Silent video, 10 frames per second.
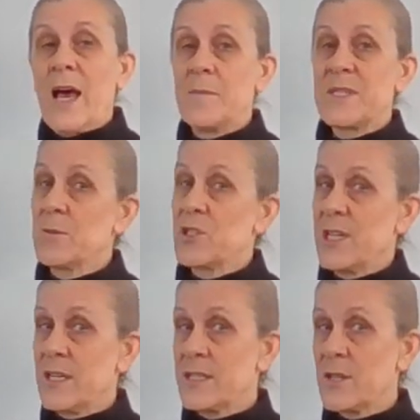
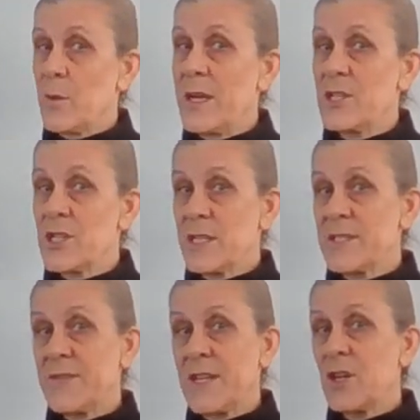simultaneous
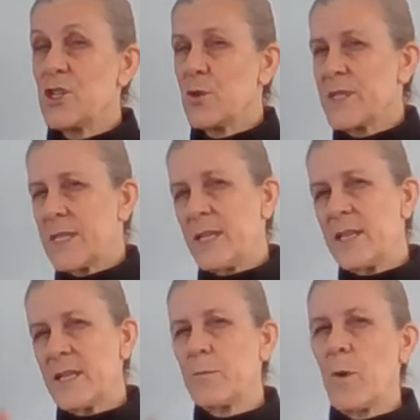equations videos, you'll see
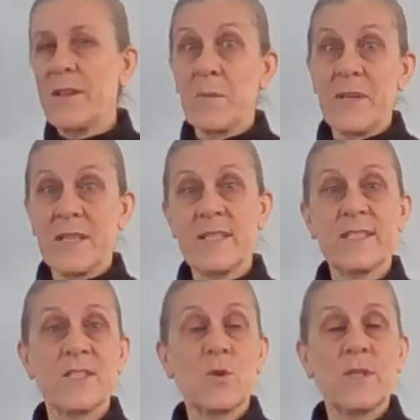that one of the
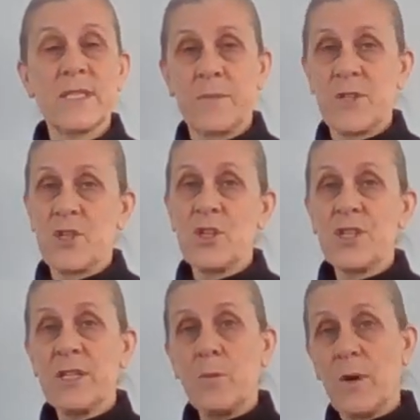methods is called
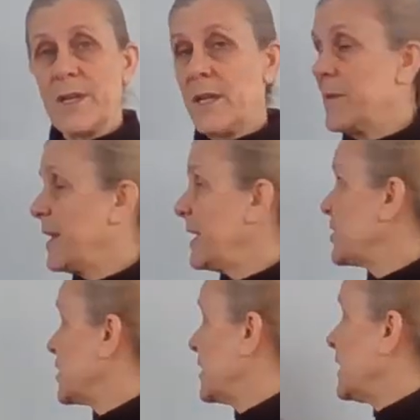substitution and one
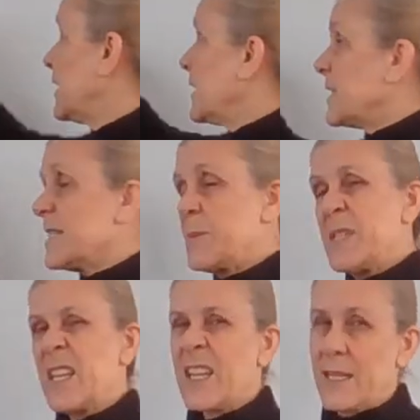elimination. This
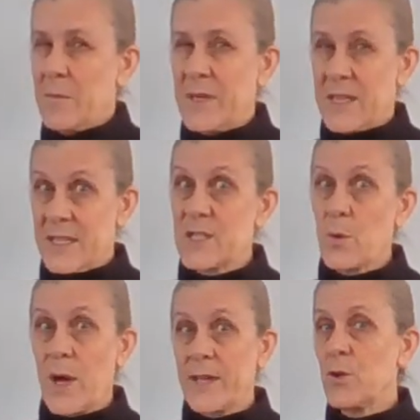particular method is
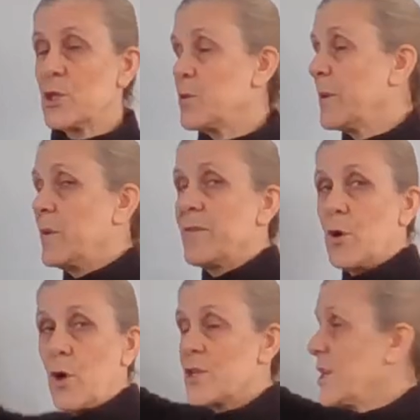quite good when we've got